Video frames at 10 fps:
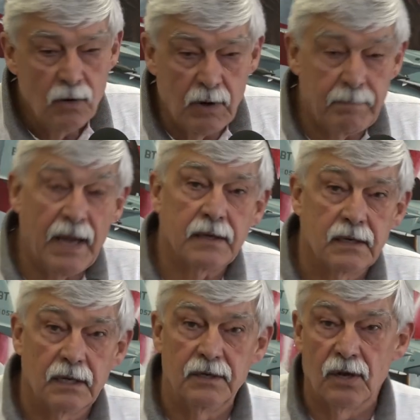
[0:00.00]
went back,
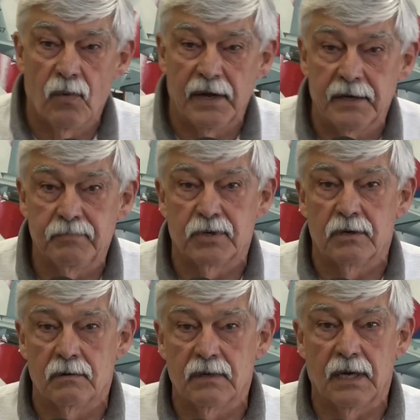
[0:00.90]
did a wind-up
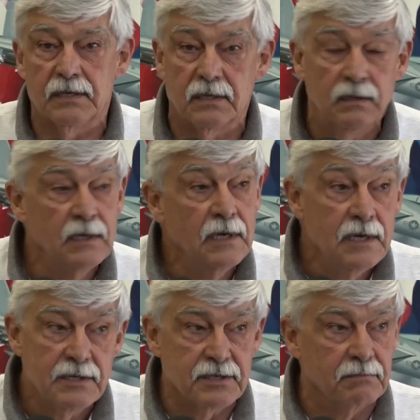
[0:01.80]
turn, got to
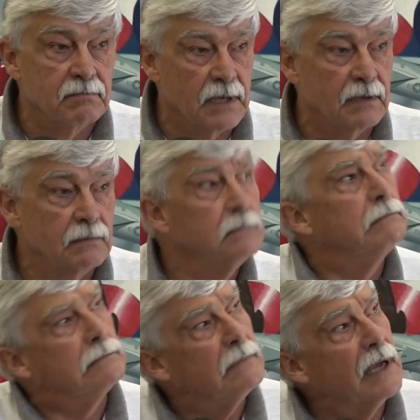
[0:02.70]
some
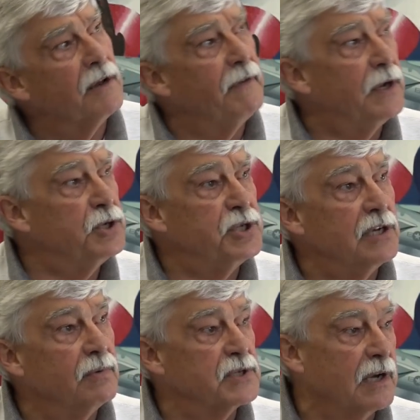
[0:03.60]
elevated G.
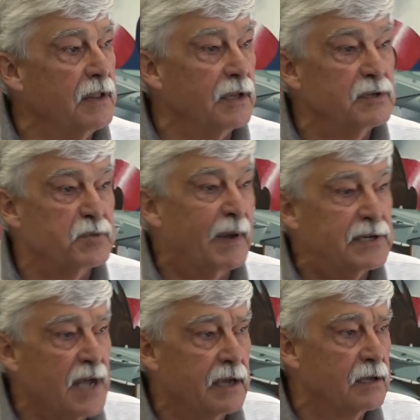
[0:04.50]
It wasn't anything
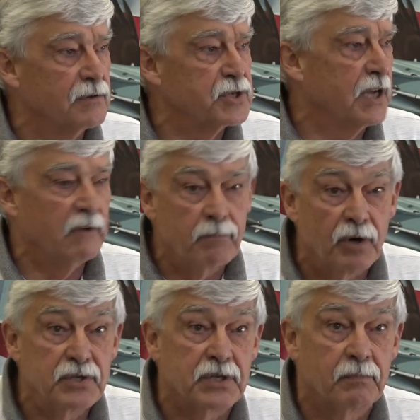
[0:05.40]
spectacular, 7
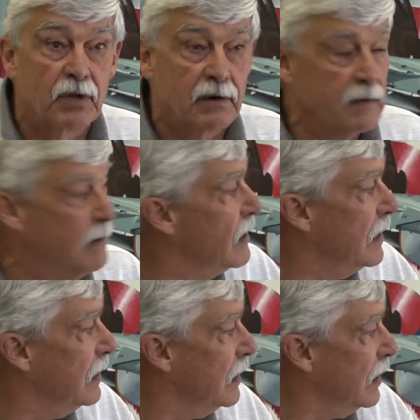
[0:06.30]
point something or other,
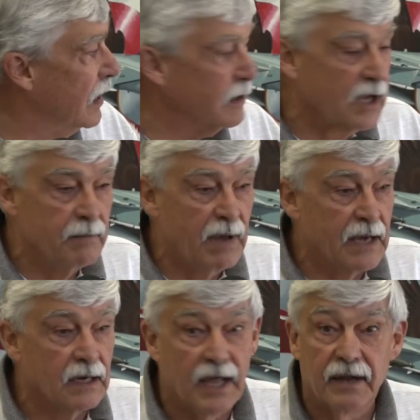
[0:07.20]
and came
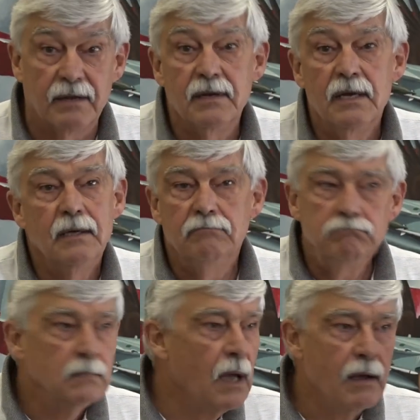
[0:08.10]
back and landed.
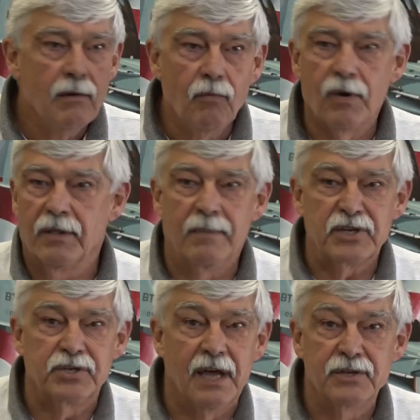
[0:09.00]
One of the
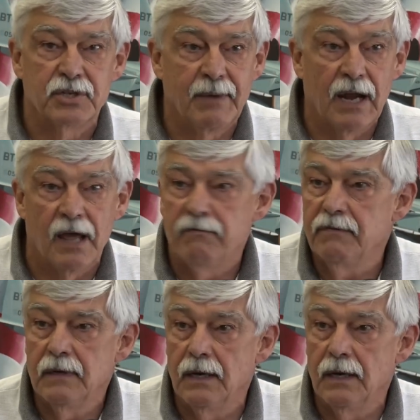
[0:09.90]
best days of my life.